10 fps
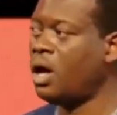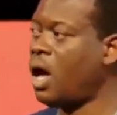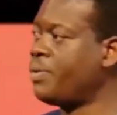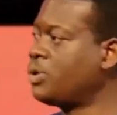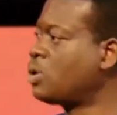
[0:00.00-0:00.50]

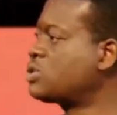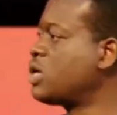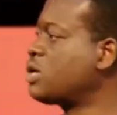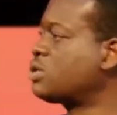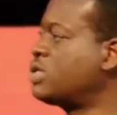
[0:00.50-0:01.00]
I will not
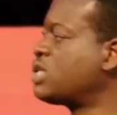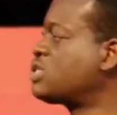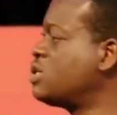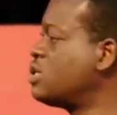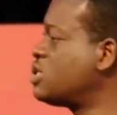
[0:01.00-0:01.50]
take
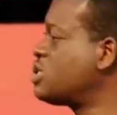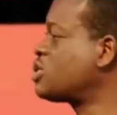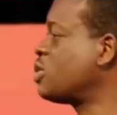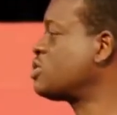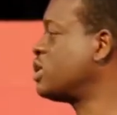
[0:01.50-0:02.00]
destiny
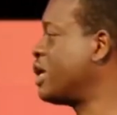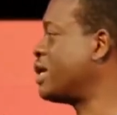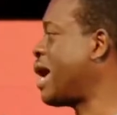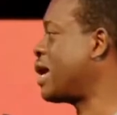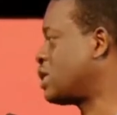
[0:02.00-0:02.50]
decisions in the
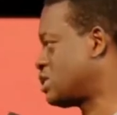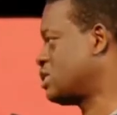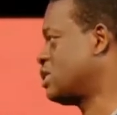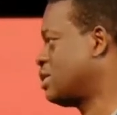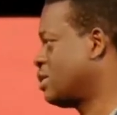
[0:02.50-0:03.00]

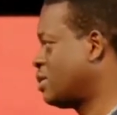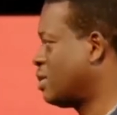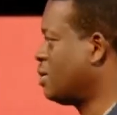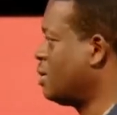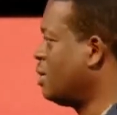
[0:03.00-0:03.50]
night,
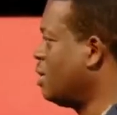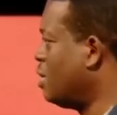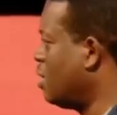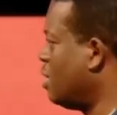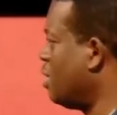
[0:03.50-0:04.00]

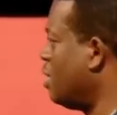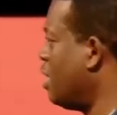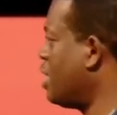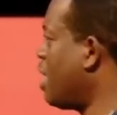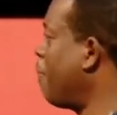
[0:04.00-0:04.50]

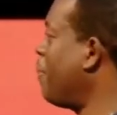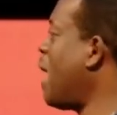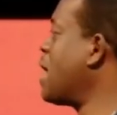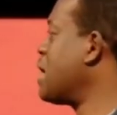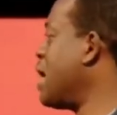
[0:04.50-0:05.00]
in the
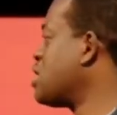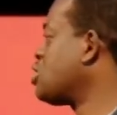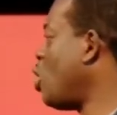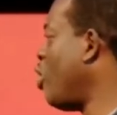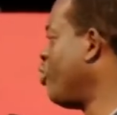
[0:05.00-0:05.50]

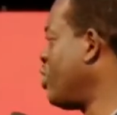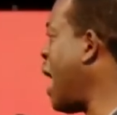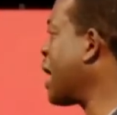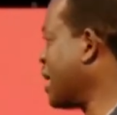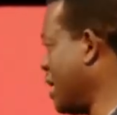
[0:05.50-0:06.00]
blindness of
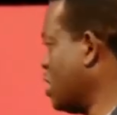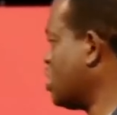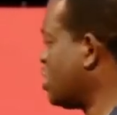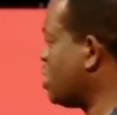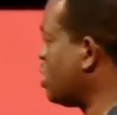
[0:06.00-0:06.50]

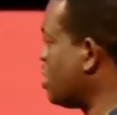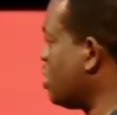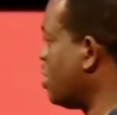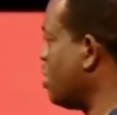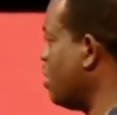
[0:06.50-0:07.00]
darkness,
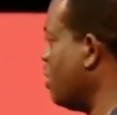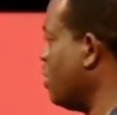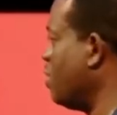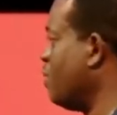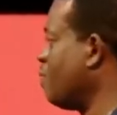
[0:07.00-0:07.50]

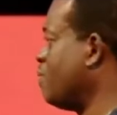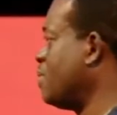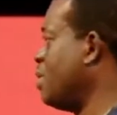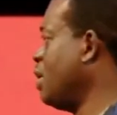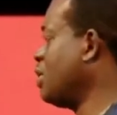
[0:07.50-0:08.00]

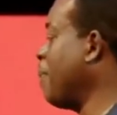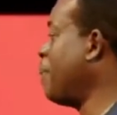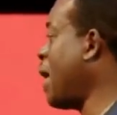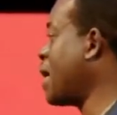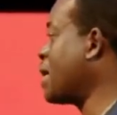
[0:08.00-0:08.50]
in the
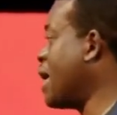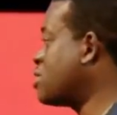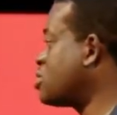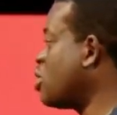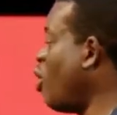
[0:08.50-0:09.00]

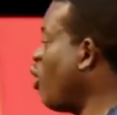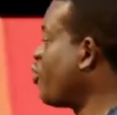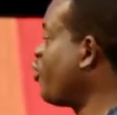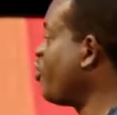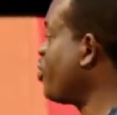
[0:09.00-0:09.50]
blindness of
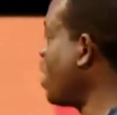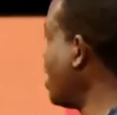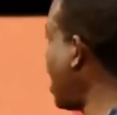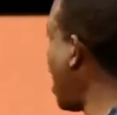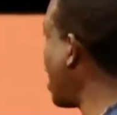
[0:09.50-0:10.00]
the
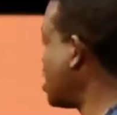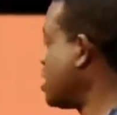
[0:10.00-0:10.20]
night.